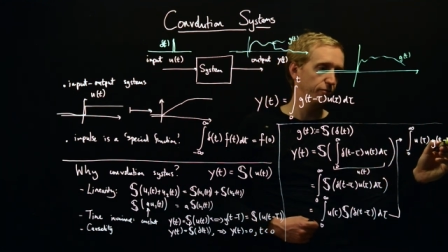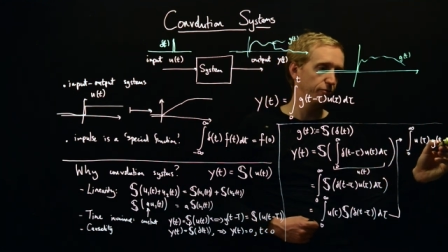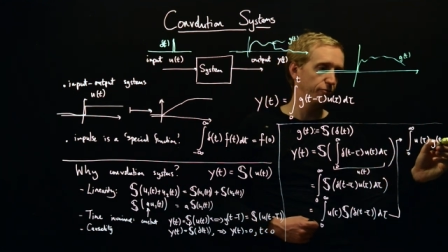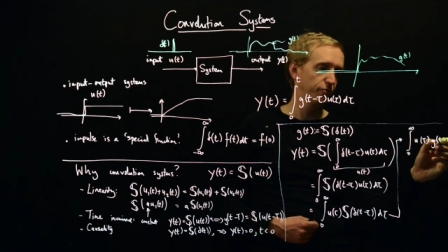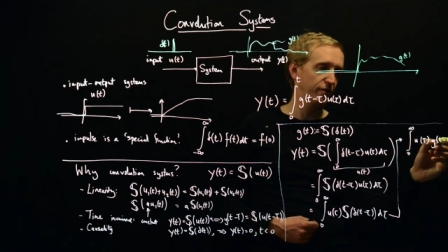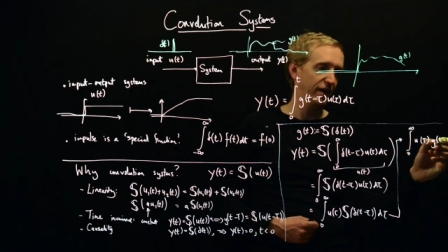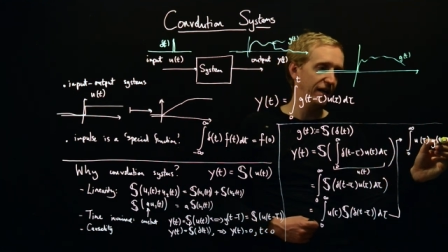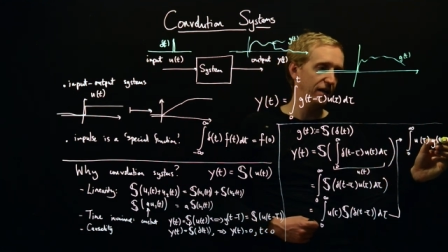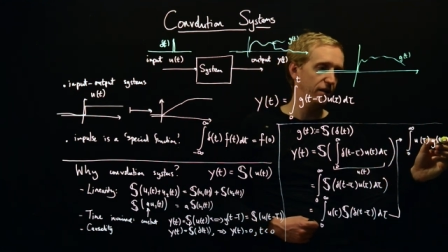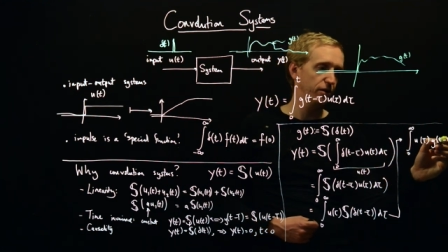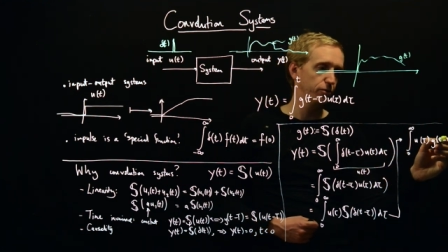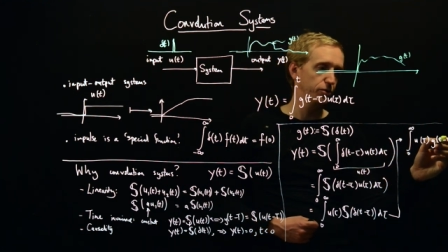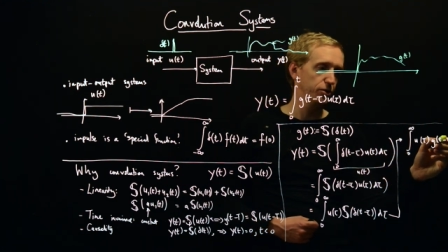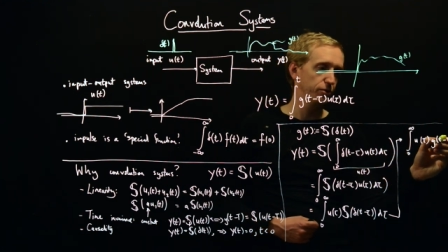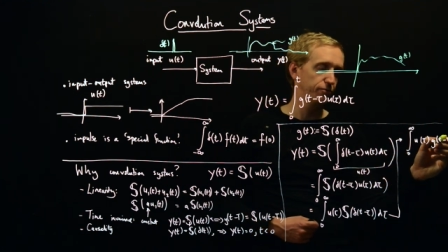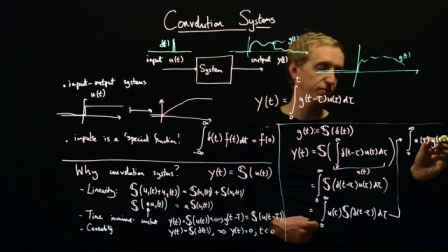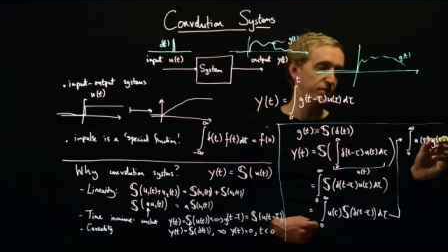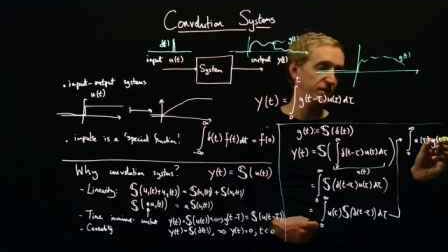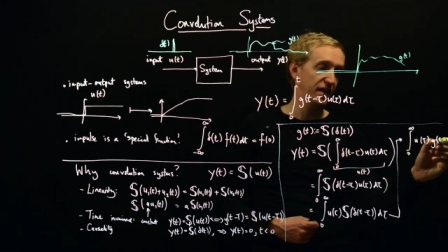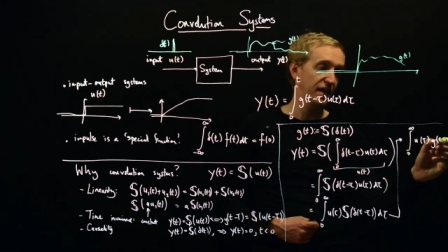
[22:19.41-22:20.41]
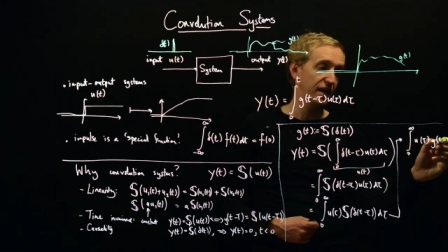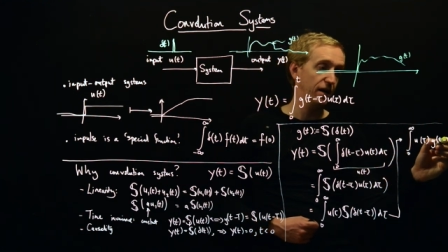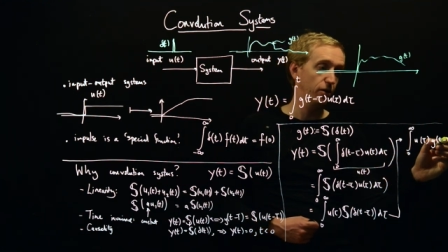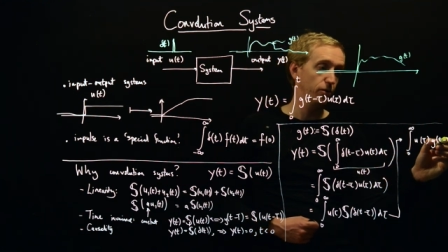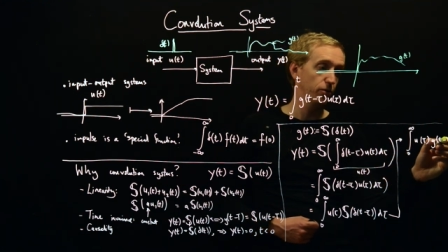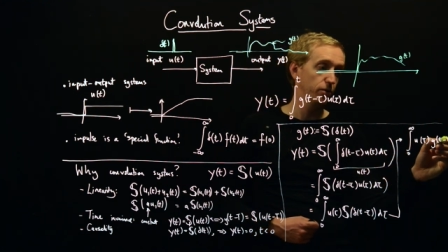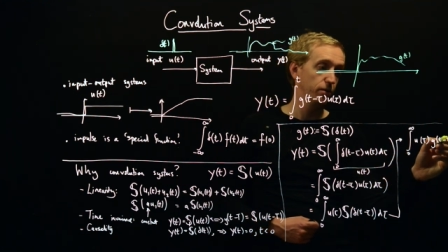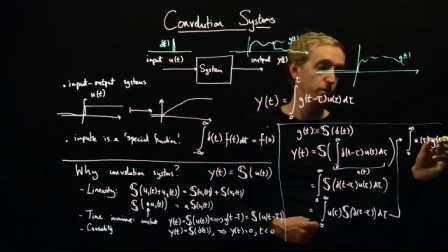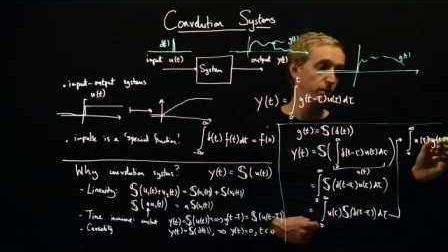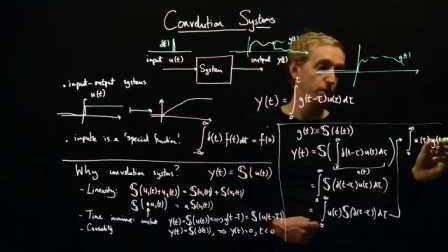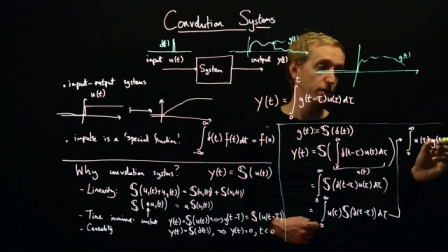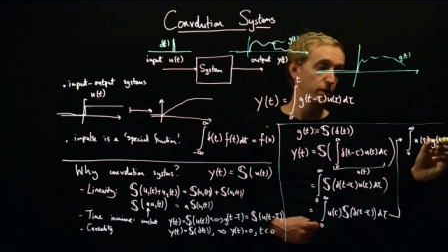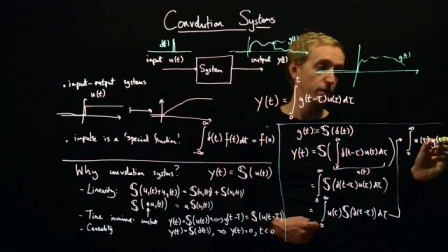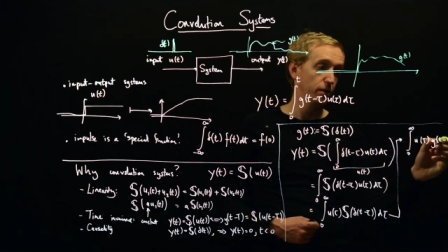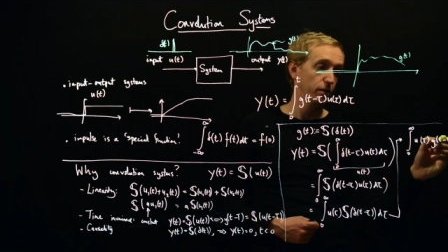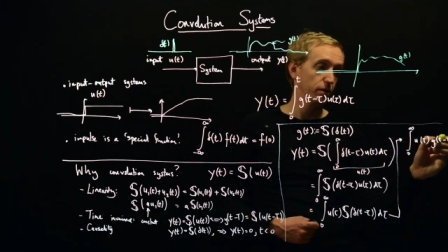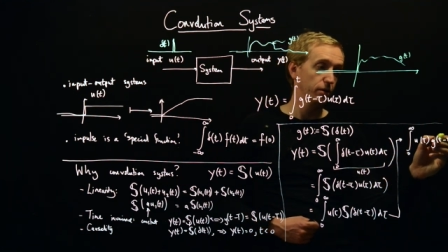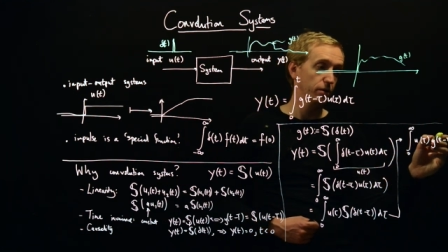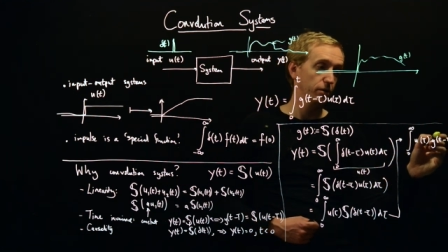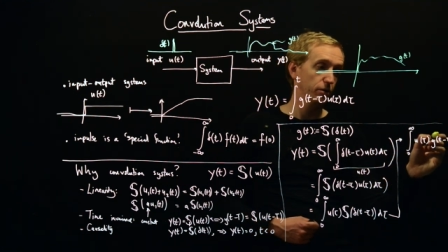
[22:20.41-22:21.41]
values of tau
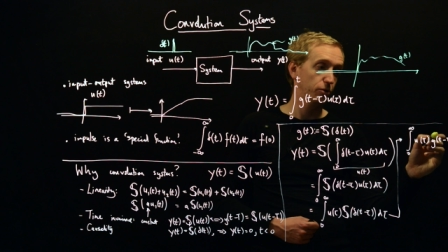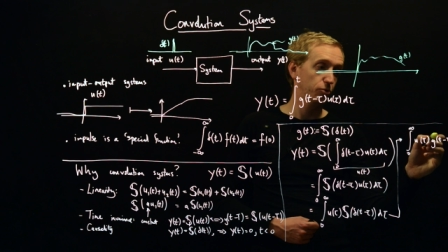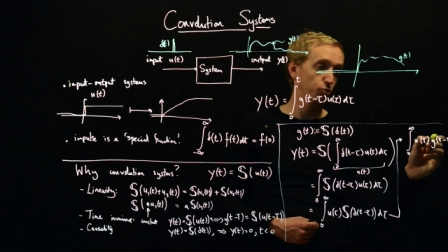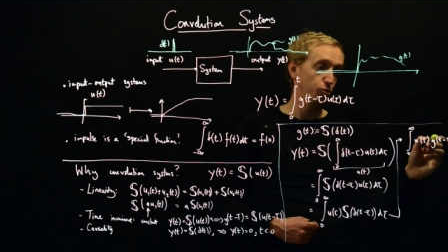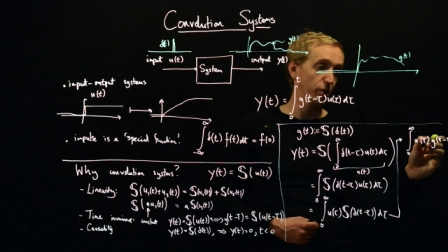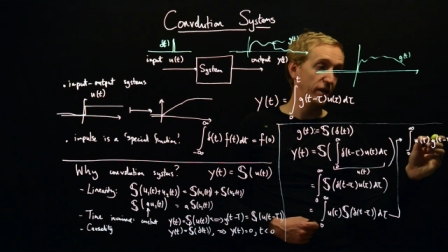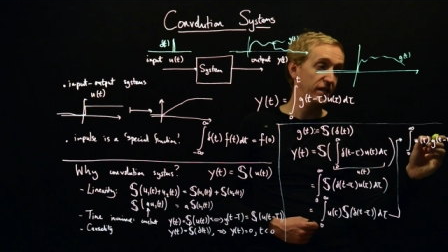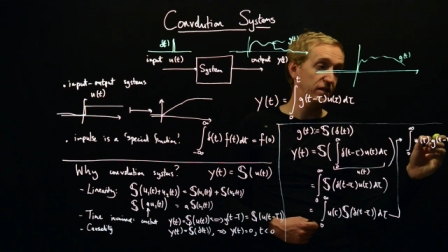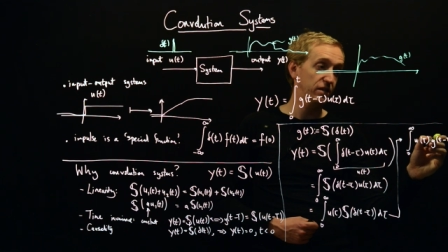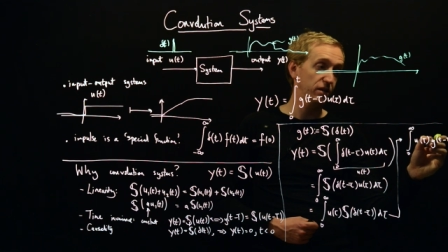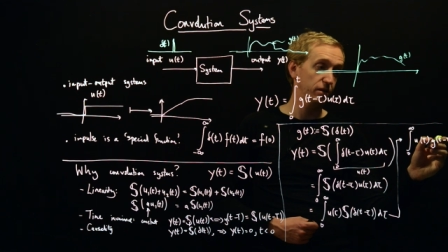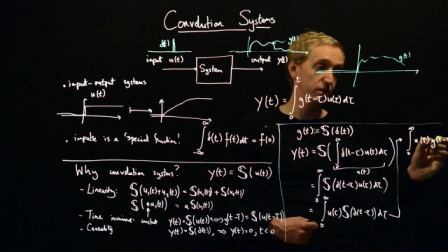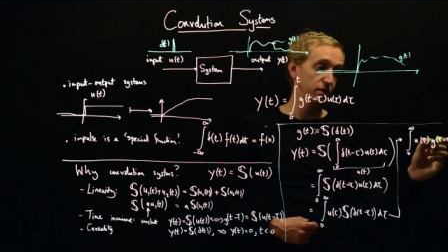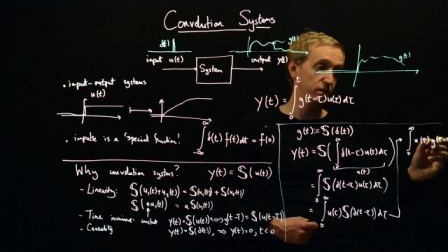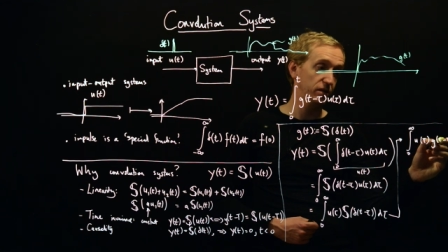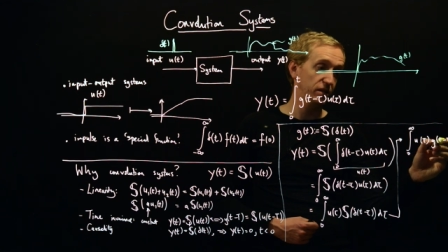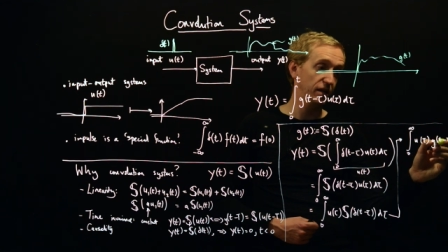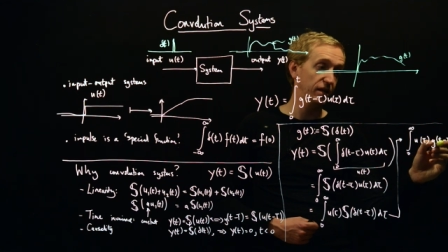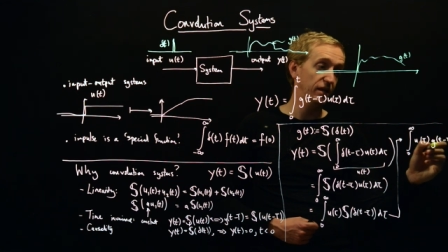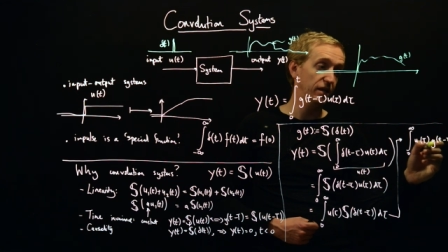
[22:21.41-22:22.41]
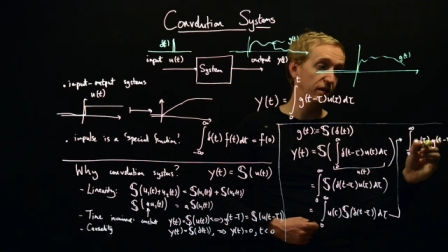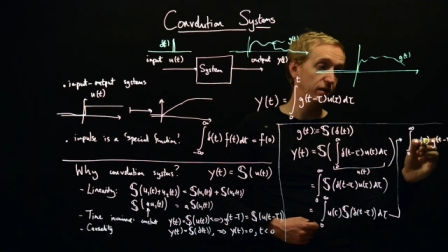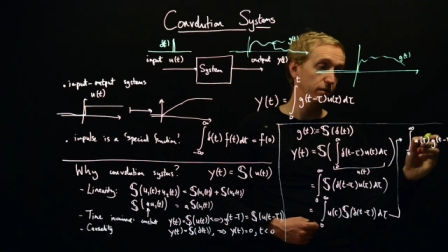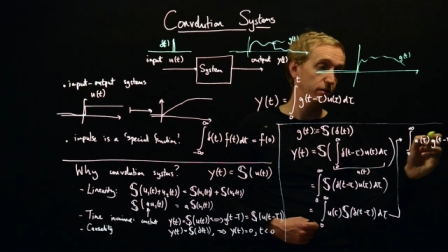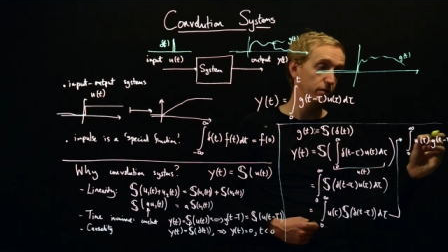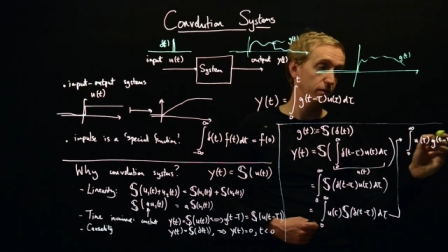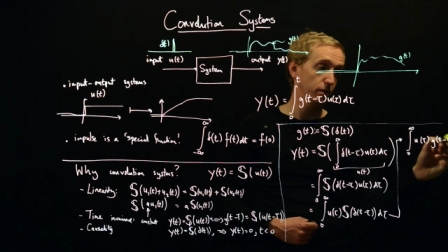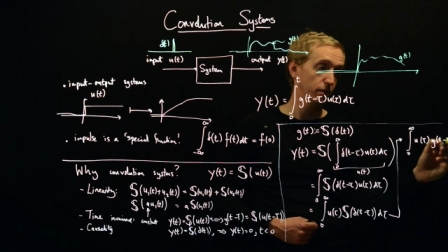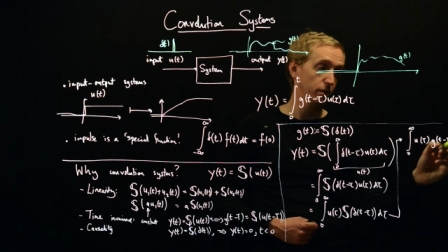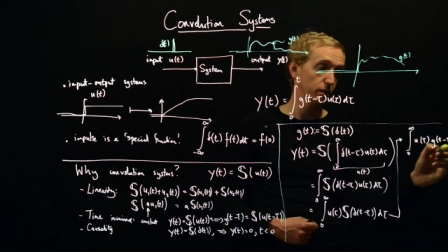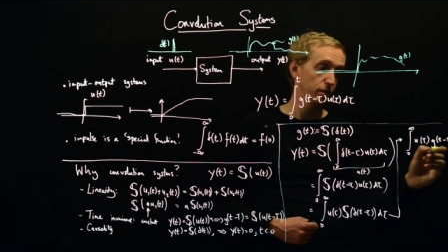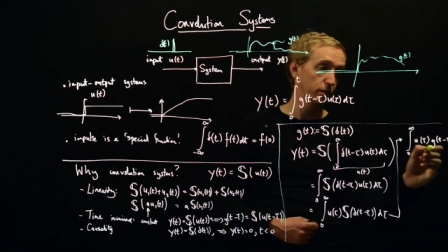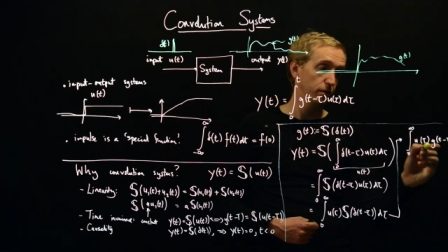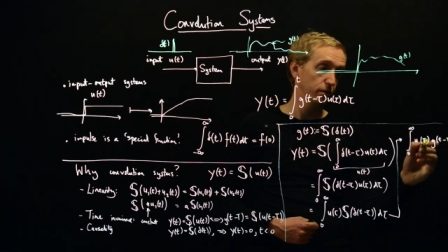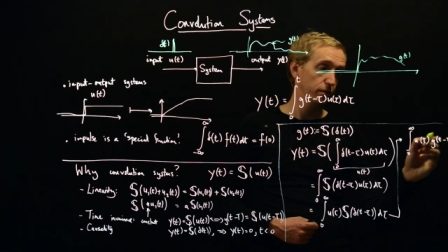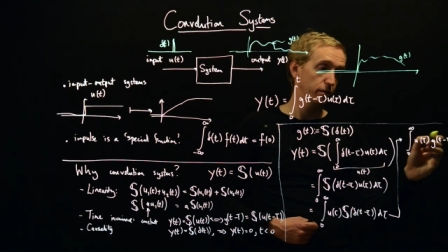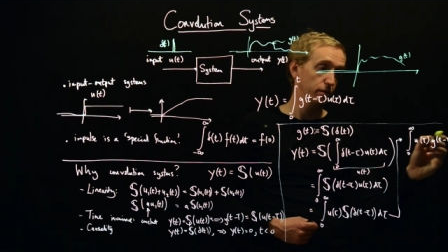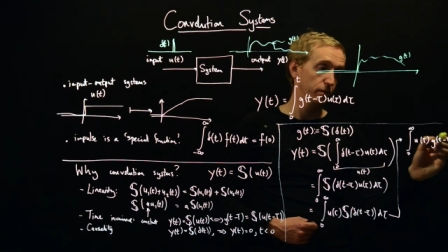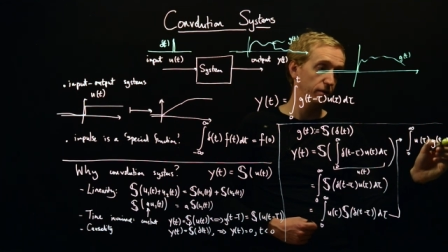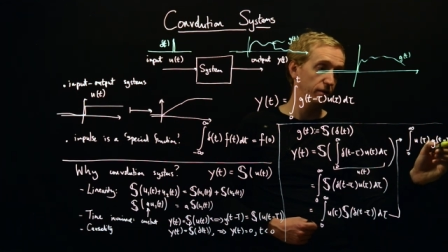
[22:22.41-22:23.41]
greater than t,
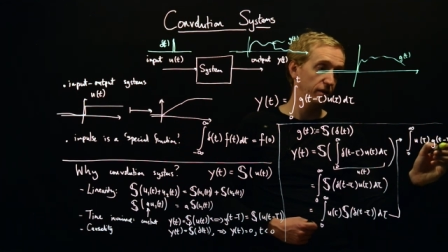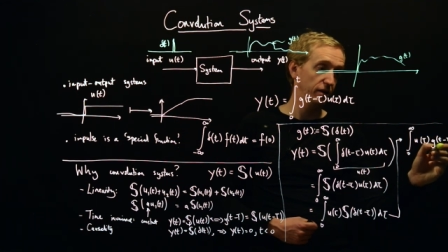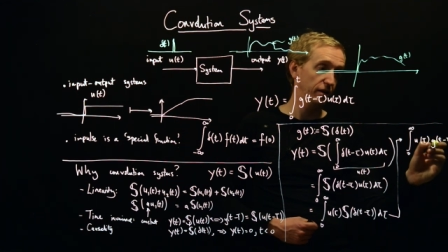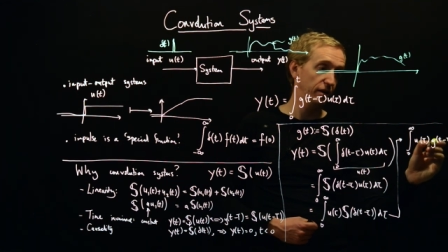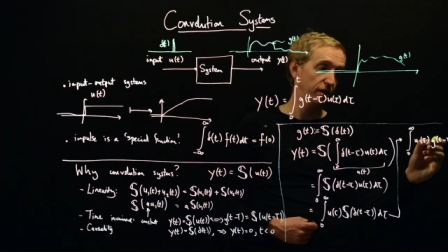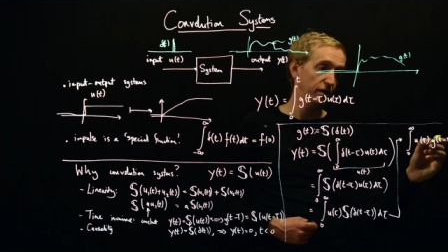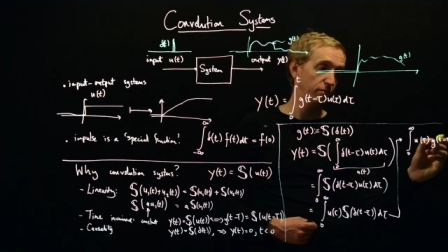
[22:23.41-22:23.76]
the